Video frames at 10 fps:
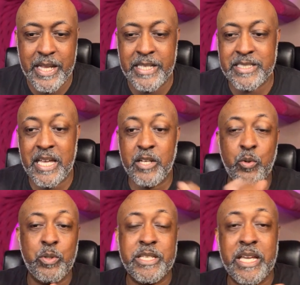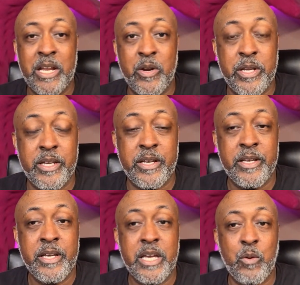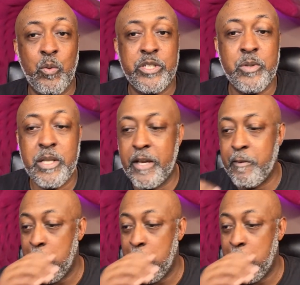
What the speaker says: It's got to do with the area in which you live.